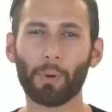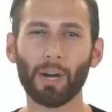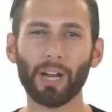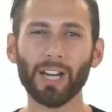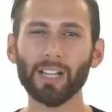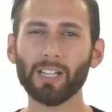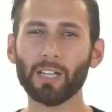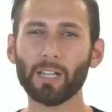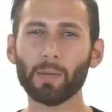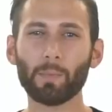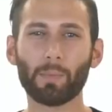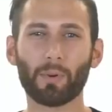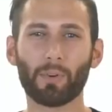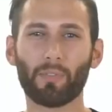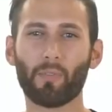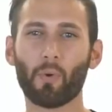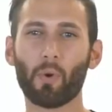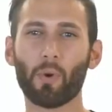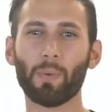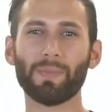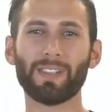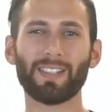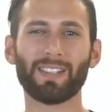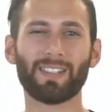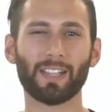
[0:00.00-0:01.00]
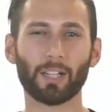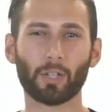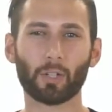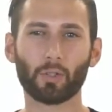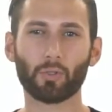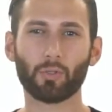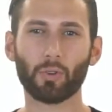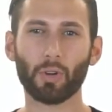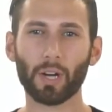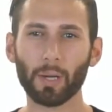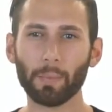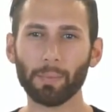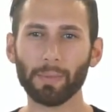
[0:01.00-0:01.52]
brain can perform these
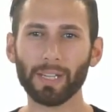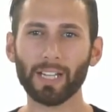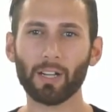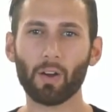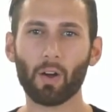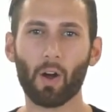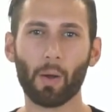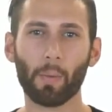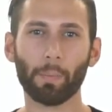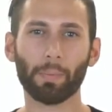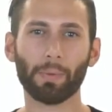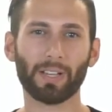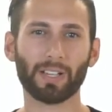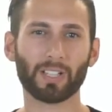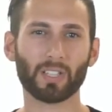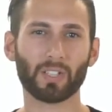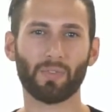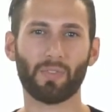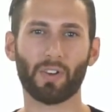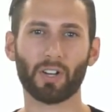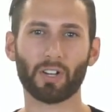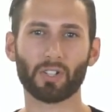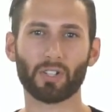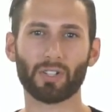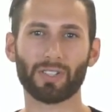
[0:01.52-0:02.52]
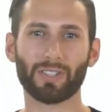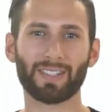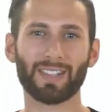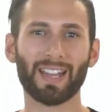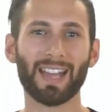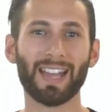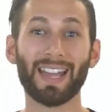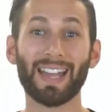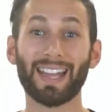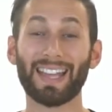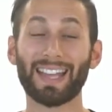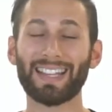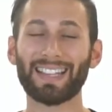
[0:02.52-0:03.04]
incredibly complex functions
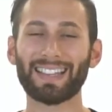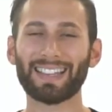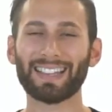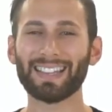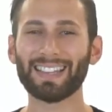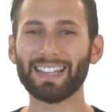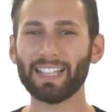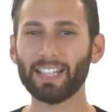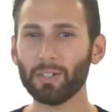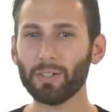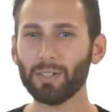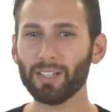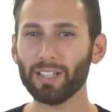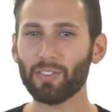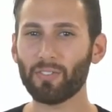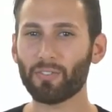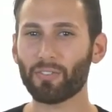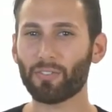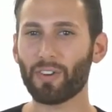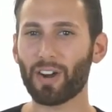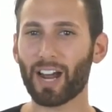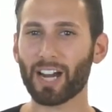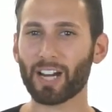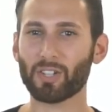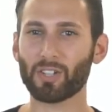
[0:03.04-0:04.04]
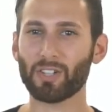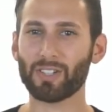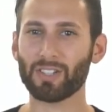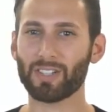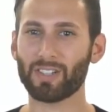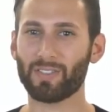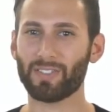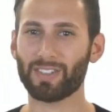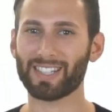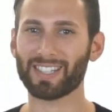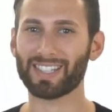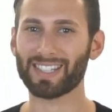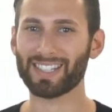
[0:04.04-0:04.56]
in literally fractions
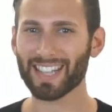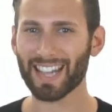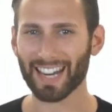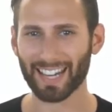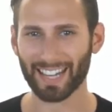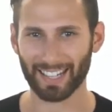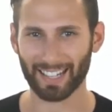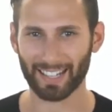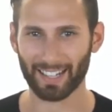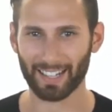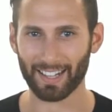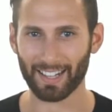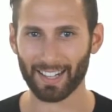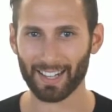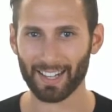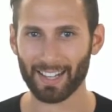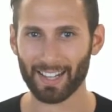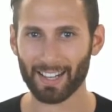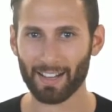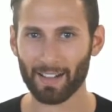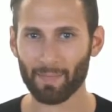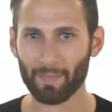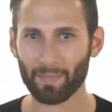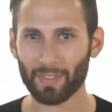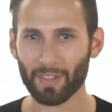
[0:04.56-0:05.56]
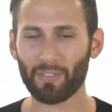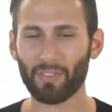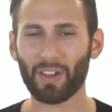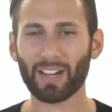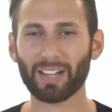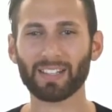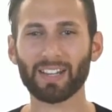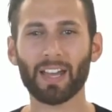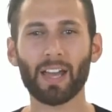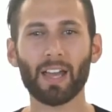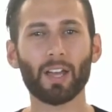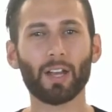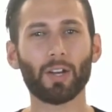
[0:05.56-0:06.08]
of a second. In
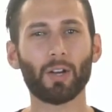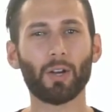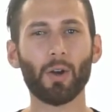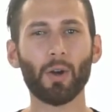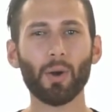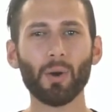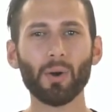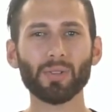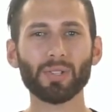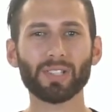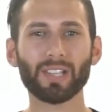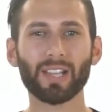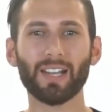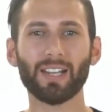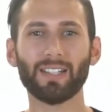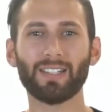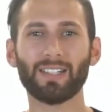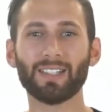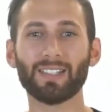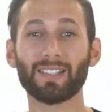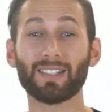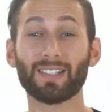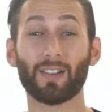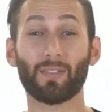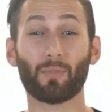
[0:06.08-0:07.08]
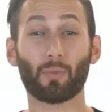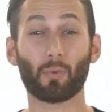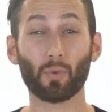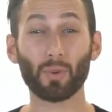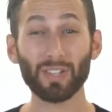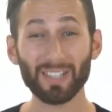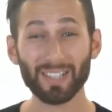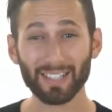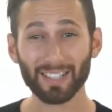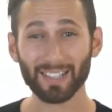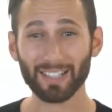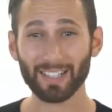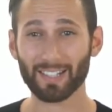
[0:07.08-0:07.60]
fact, neuroscientists have
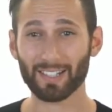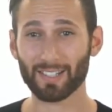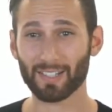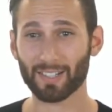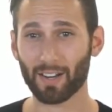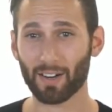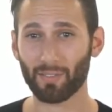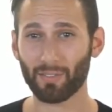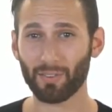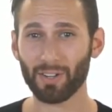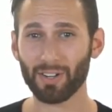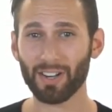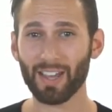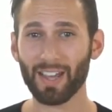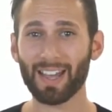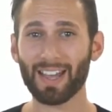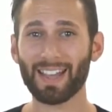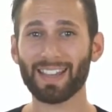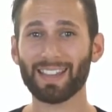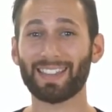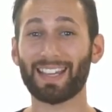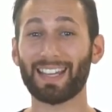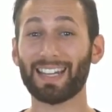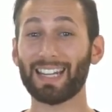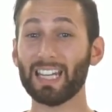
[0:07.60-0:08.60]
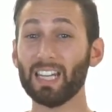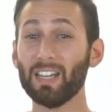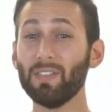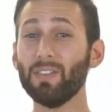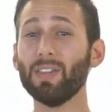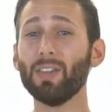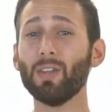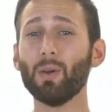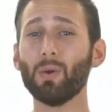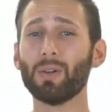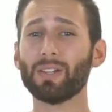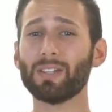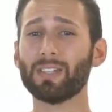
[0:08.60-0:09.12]
recently discovered that
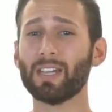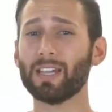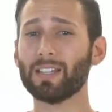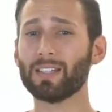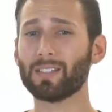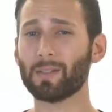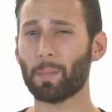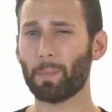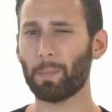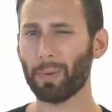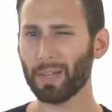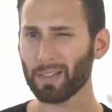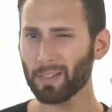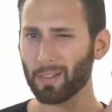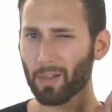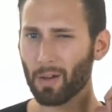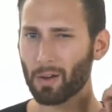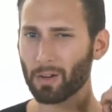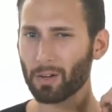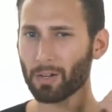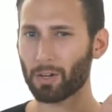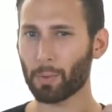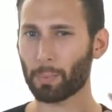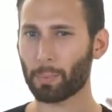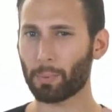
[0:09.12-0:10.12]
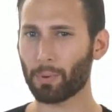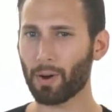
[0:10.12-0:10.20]
even though it takes a bit longer to